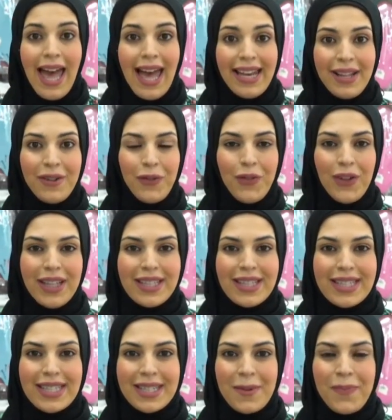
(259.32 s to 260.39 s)

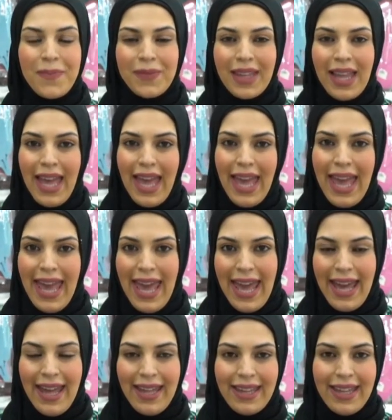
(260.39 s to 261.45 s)
elephant.
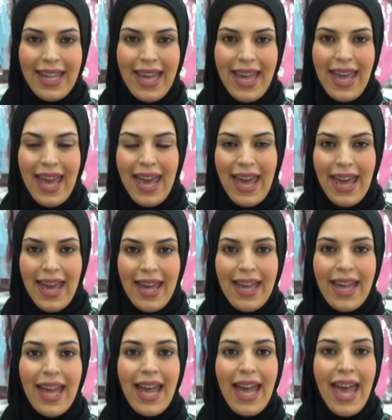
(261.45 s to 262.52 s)
E, E,
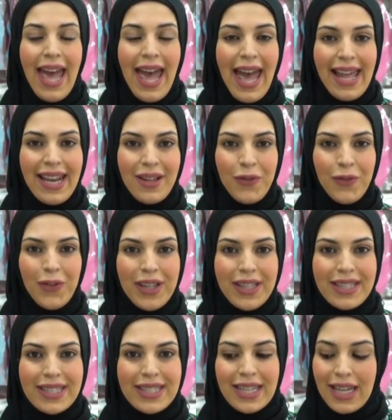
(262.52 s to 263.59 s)

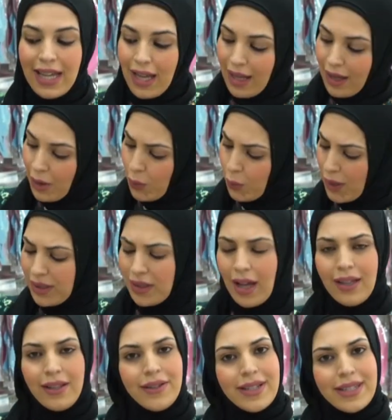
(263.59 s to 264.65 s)
elephant. What
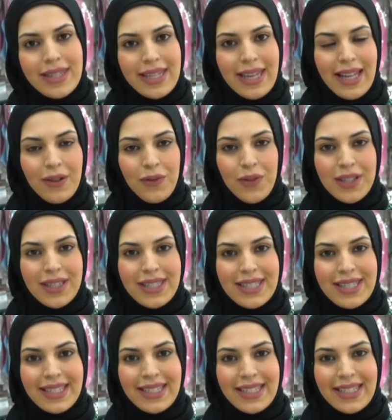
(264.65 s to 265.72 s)
color is the
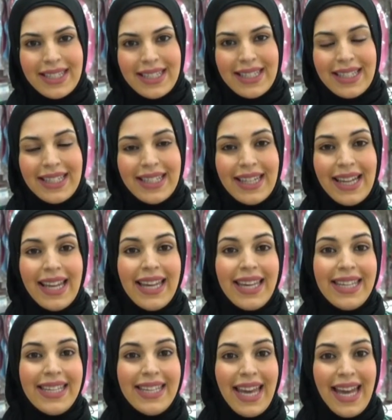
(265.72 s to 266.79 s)
elephant?
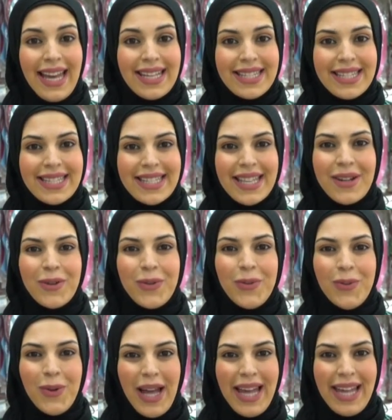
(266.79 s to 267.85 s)
Yes,
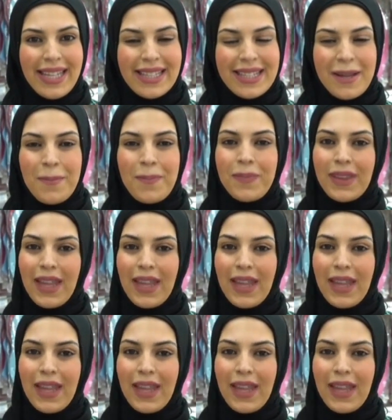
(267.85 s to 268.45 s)
red.